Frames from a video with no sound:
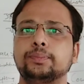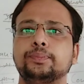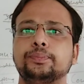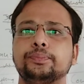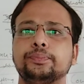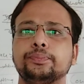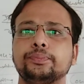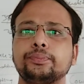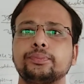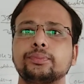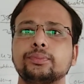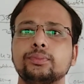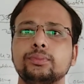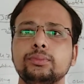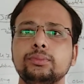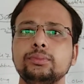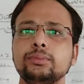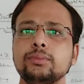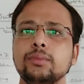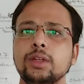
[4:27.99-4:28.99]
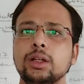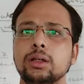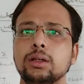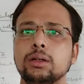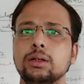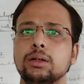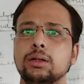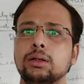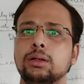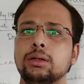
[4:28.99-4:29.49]

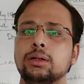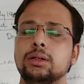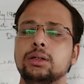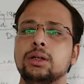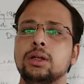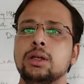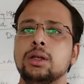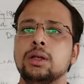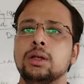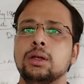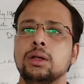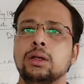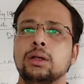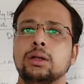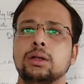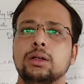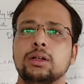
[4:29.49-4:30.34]
Nothing is said.